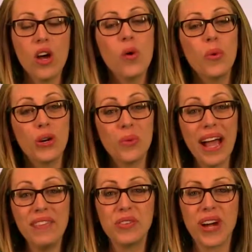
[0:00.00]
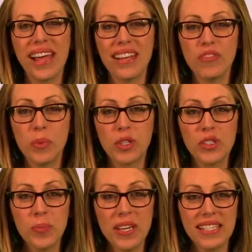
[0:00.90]
where a wide variety of bird
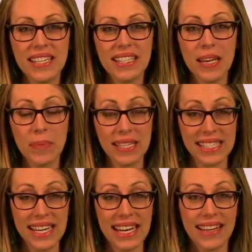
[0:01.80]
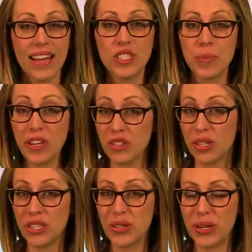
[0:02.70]
species can be seen,
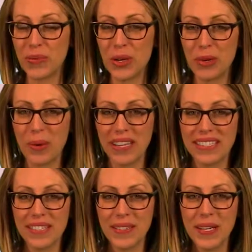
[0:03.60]
especially during winter months.